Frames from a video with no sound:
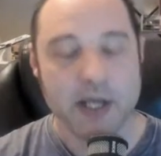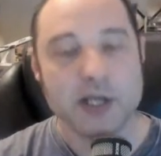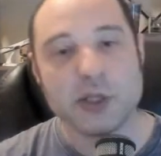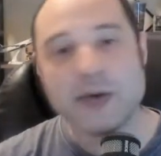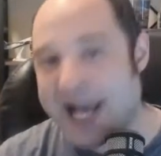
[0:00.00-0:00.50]

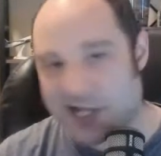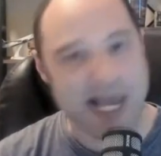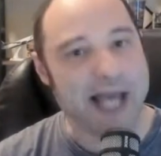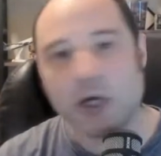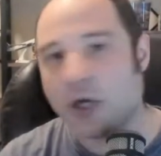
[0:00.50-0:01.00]
So yes,
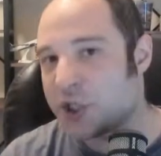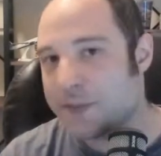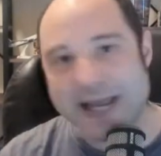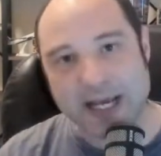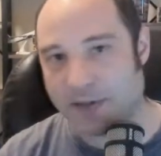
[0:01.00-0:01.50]
I could
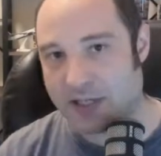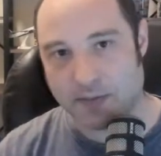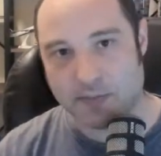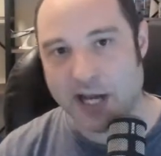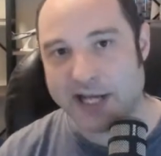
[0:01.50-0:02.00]
just make up a
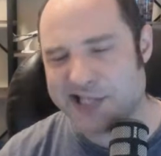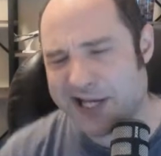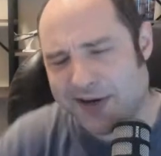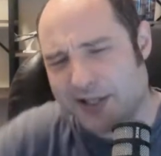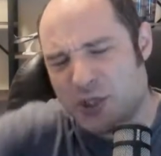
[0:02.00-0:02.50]
number. I could say,
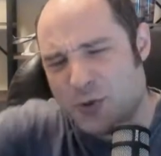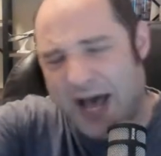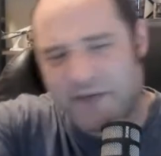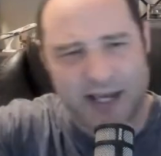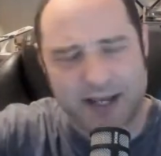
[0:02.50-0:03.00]
Gretel, you
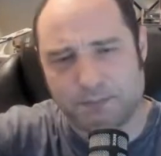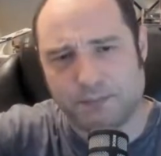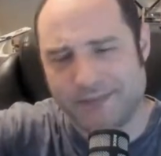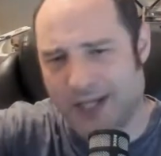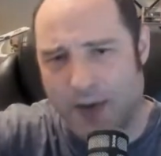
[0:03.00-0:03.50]
have a,
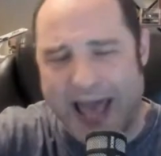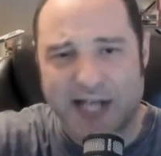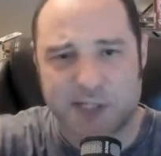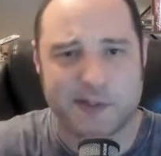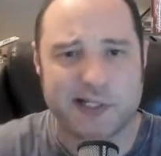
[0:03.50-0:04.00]
you know,
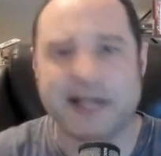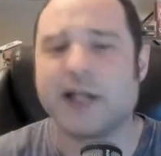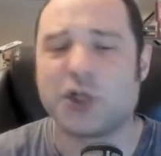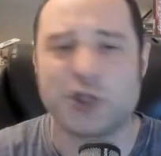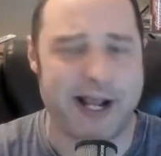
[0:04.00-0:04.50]
X
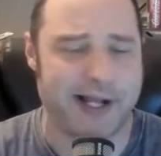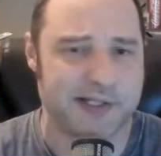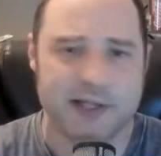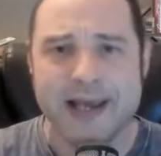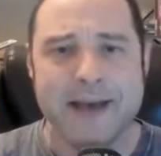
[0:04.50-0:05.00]
percentage
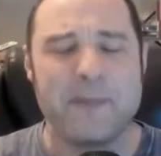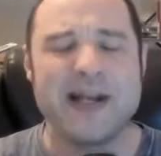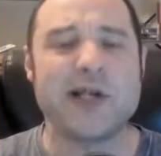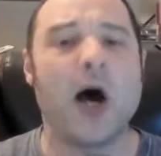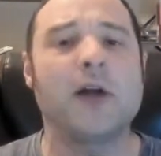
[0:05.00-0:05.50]
chance. But
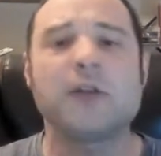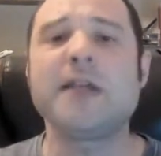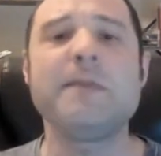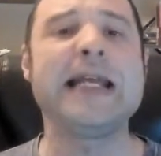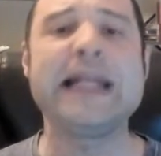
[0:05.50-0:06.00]
it's
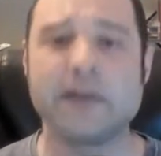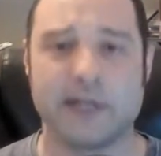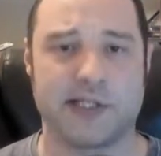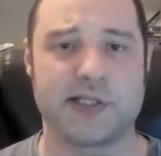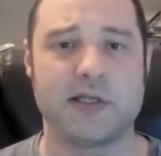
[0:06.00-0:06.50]
utterly
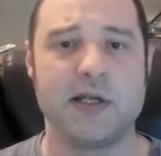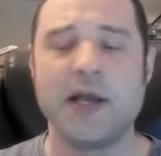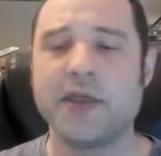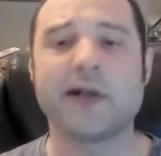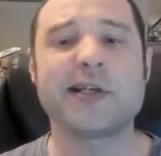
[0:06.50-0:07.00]
meaningless.
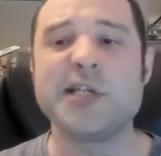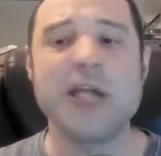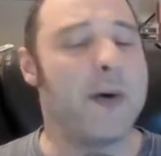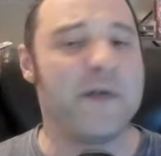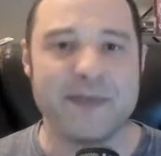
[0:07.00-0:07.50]
There is
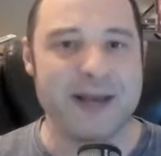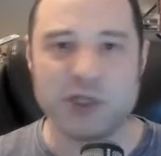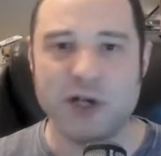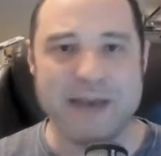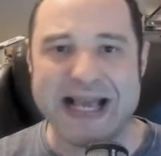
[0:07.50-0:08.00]
no
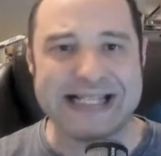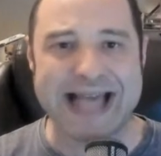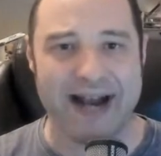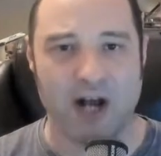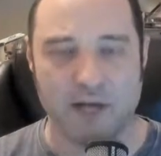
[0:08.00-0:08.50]
information to base
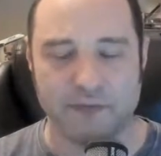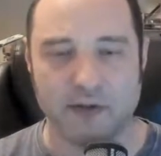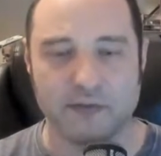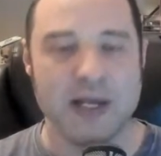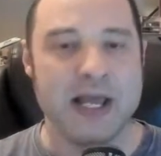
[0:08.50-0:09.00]
that off
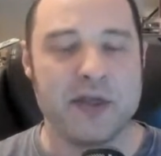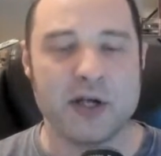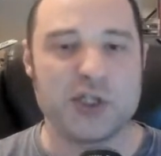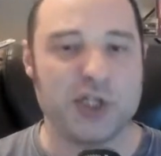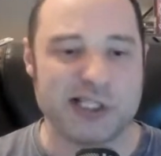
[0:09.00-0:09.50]
of.
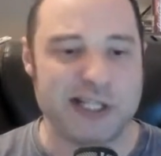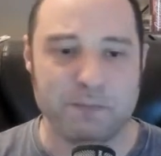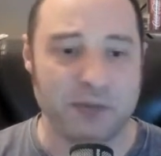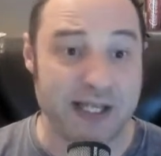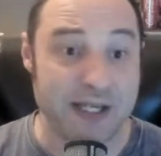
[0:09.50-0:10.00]
There is just
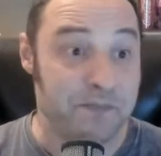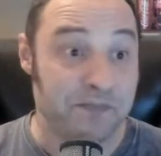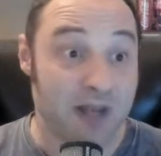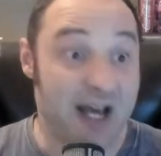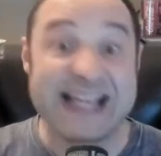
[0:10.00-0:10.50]
simply
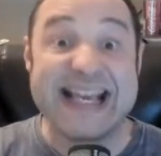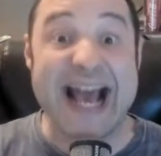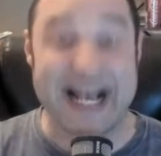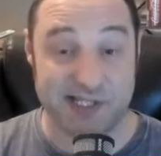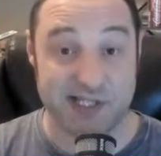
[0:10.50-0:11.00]
a
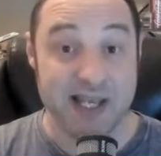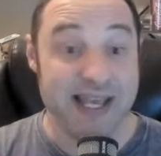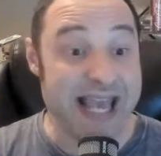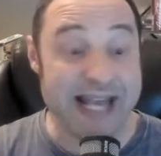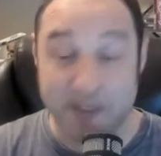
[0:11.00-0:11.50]
guess.
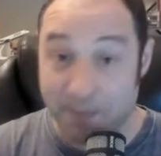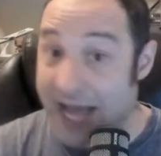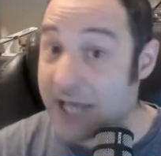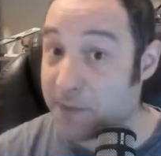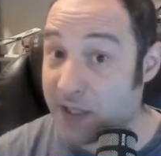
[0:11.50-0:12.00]
And in
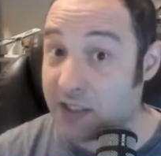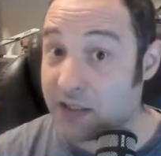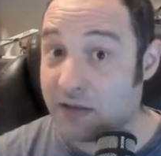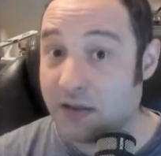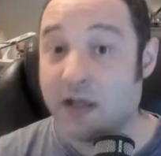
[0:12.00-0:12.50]
my
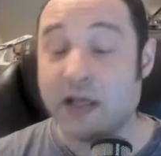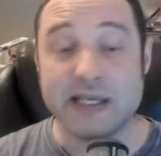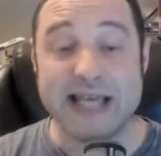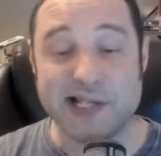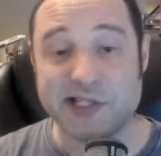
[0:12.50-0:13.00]
opinion,
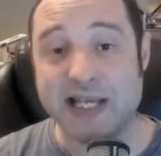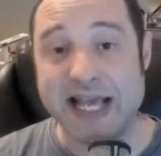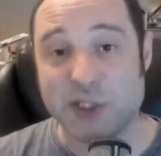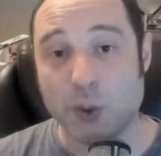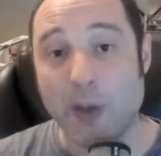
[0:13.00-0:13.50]
guessing
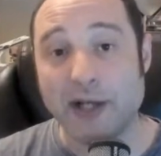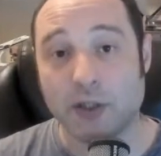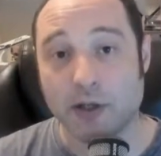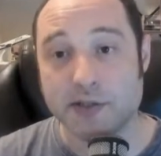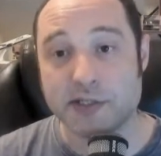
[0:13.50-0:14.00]
as to when
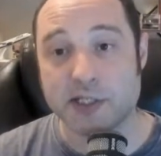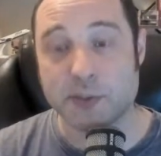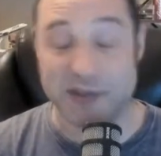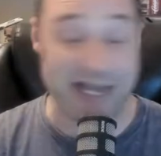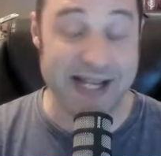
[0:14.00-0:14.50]
cruises
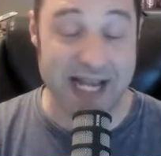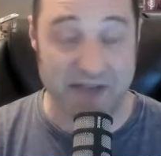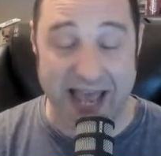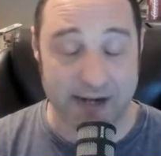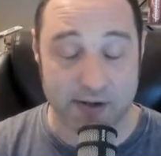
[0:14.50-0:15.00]
with any kind
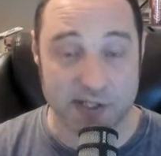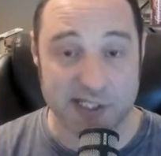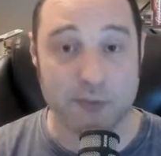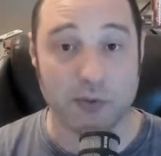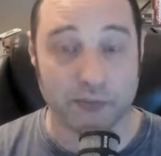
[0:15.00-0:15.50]
of
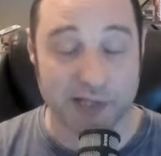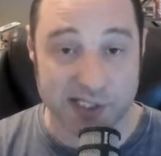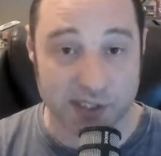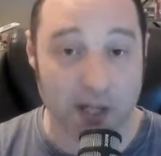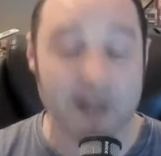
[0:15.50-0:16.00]
accuracy will
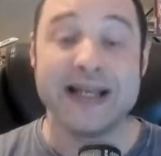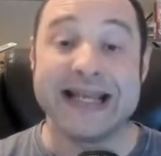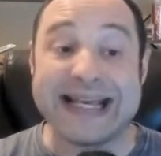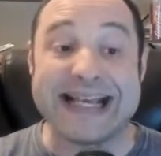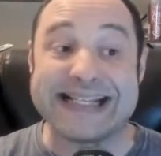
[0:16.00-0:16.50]
restart
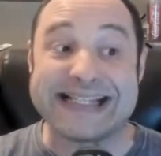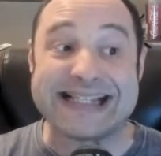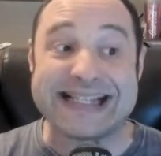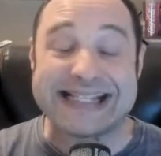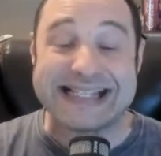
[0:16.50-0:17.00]
is
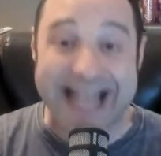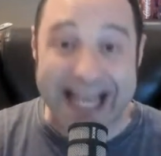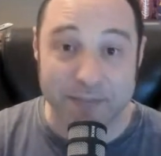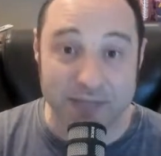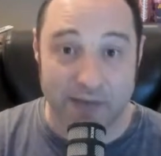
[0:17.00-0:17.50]
the
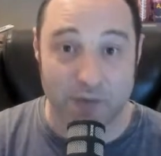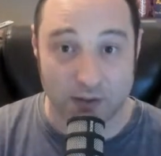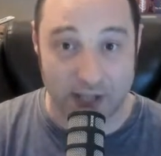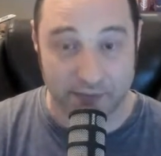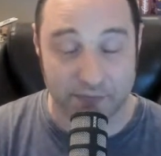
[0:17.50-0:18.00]
same
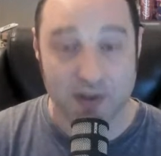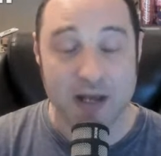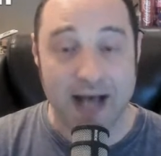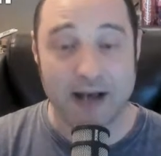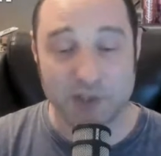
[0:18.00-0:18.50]
level of
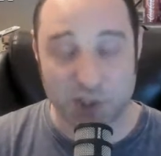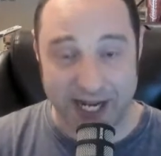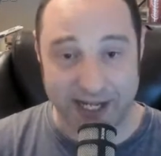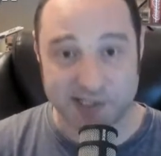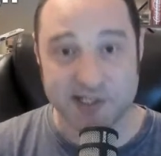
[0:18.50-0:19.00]

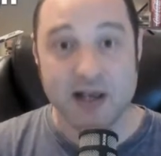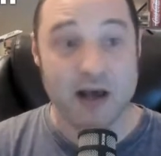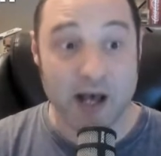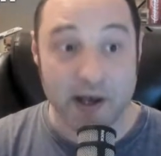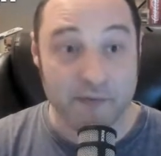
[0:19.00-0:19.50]
chance
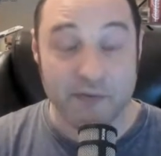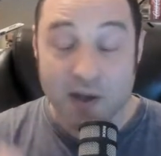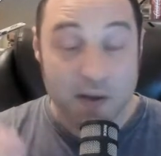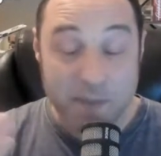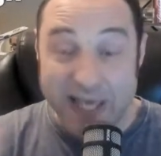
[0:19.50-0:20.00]
of
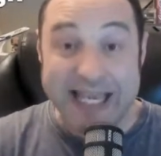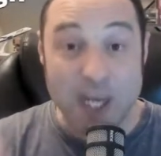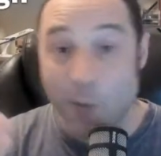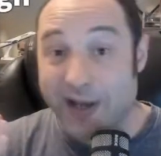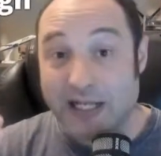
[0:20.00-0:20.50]

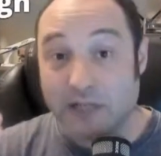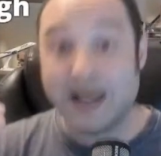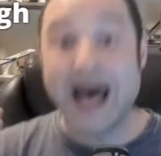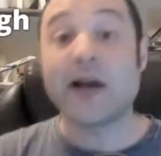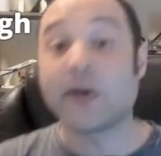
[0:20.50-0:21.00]
picking winning
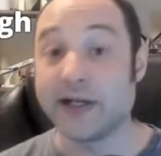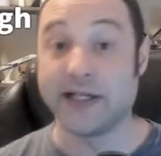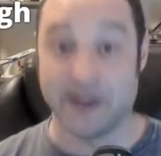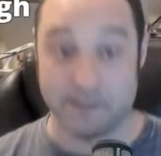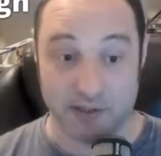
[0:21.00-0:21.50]
lottery
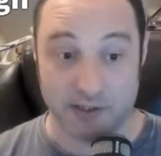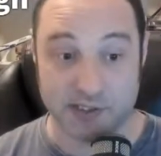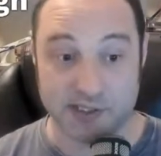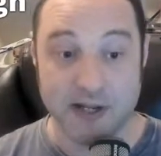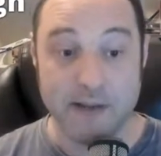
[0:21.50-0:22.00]

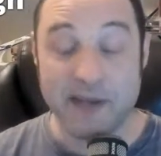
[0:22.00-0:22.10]
numbers.